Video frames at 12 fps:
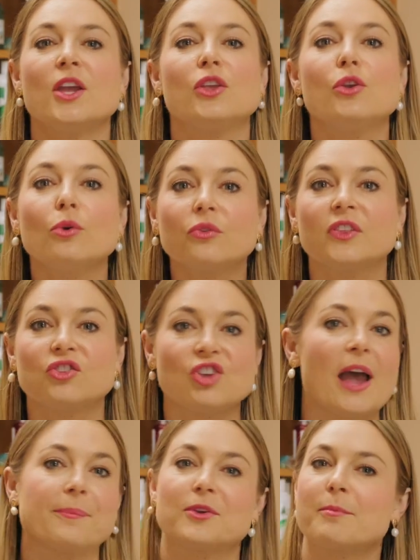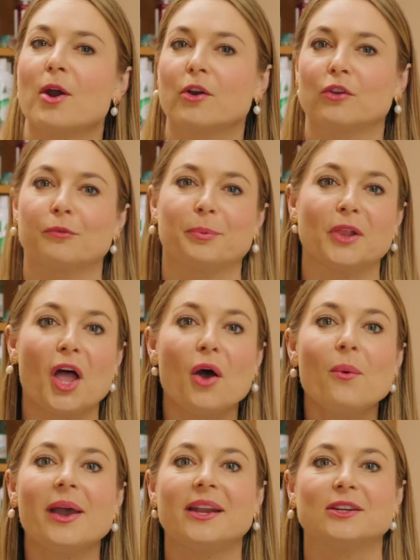use the chapter markers
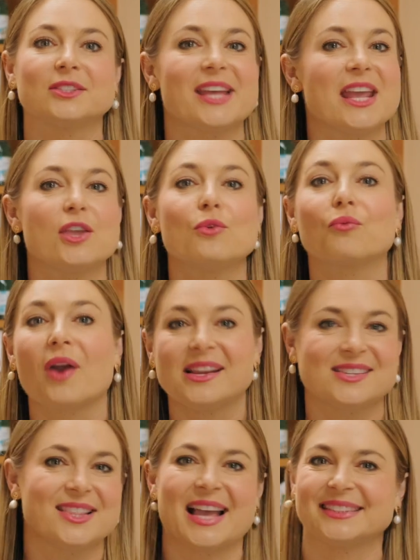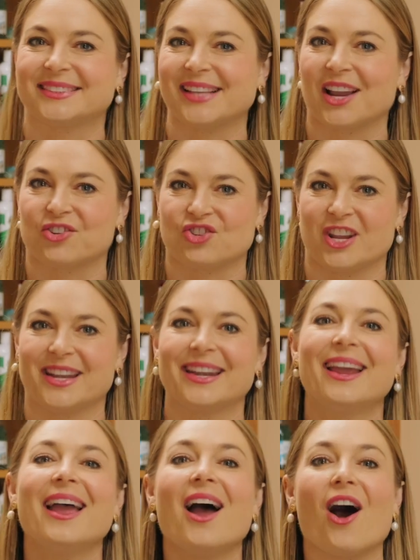below and it'll take you right to that section.
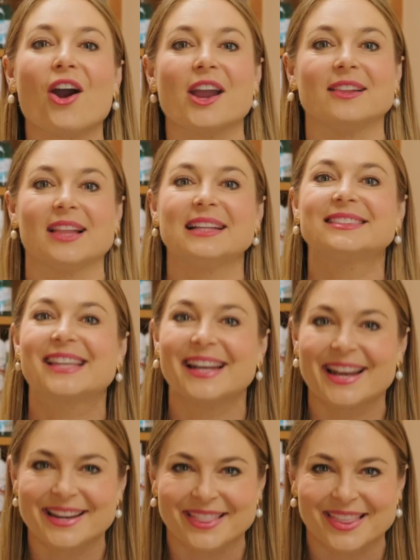All right, let's get into